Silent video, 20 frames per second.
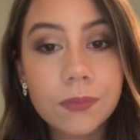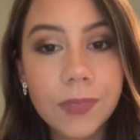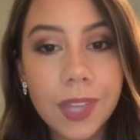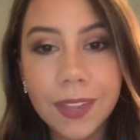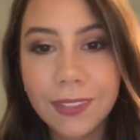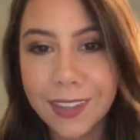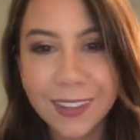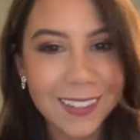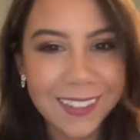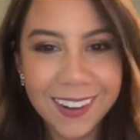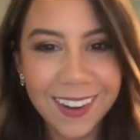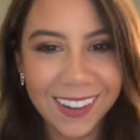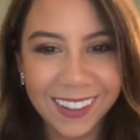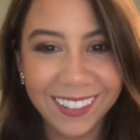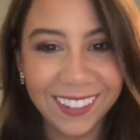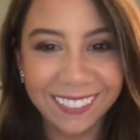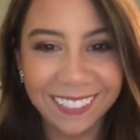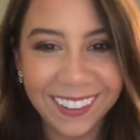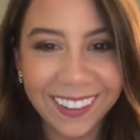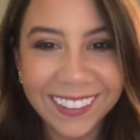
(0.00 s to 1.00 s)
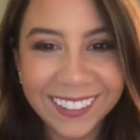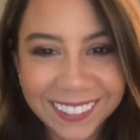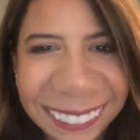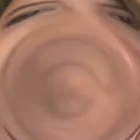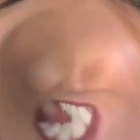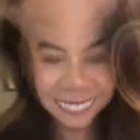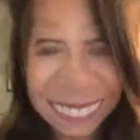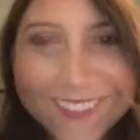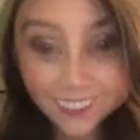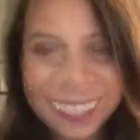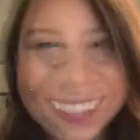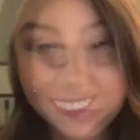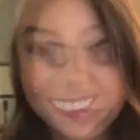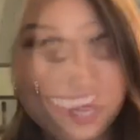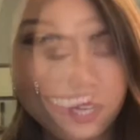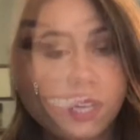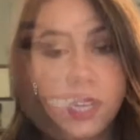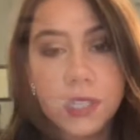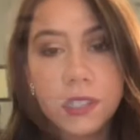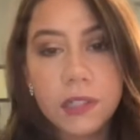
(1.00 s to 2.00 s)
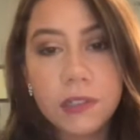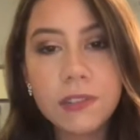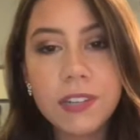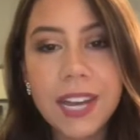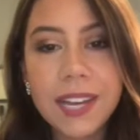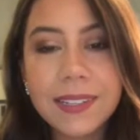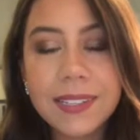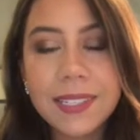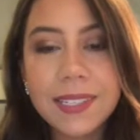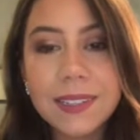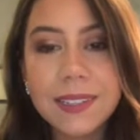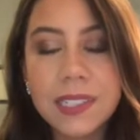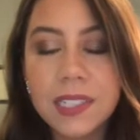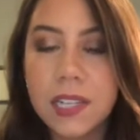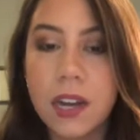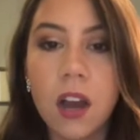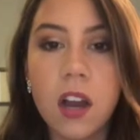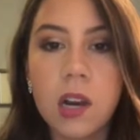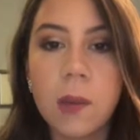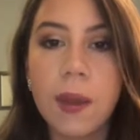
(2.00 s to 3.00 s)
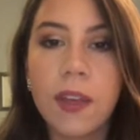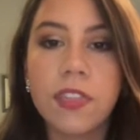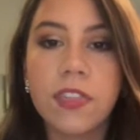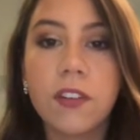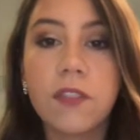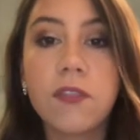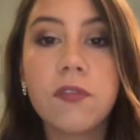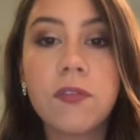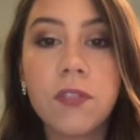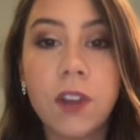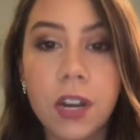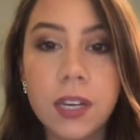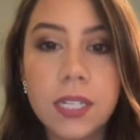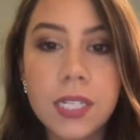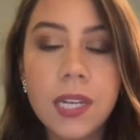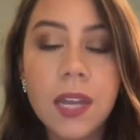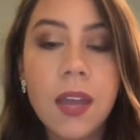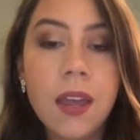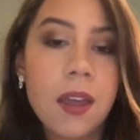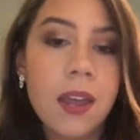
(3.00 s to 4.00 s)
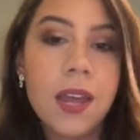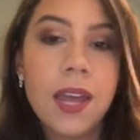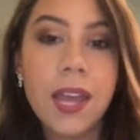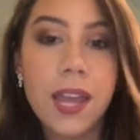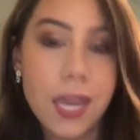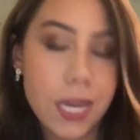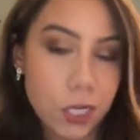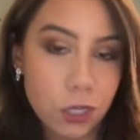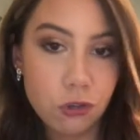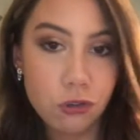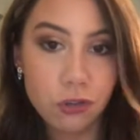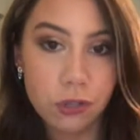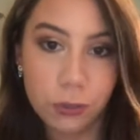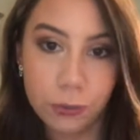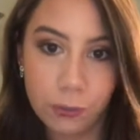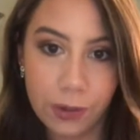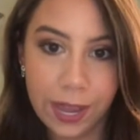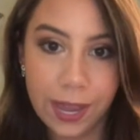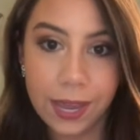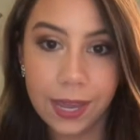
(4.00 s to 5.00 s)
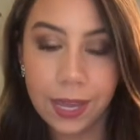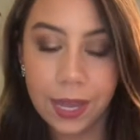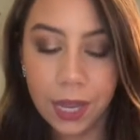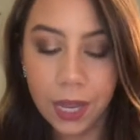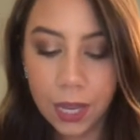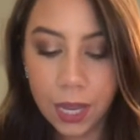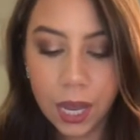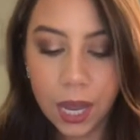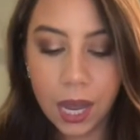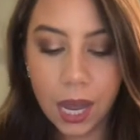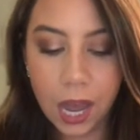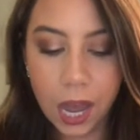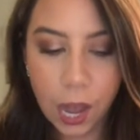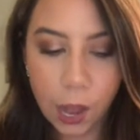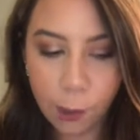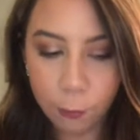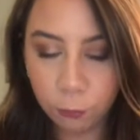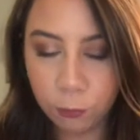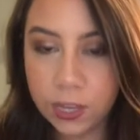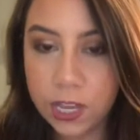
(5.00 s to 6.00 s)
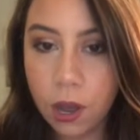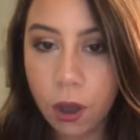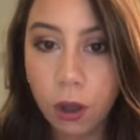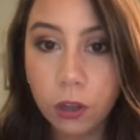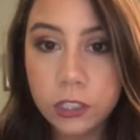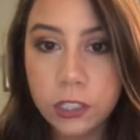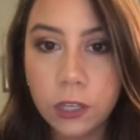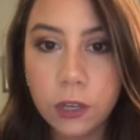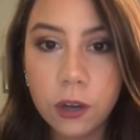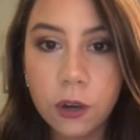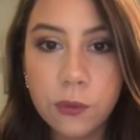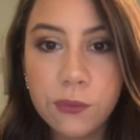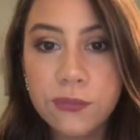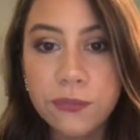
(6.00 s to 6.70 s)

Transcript: and that's not a good thing. Okay, so next let's talk about the front entryway. We all know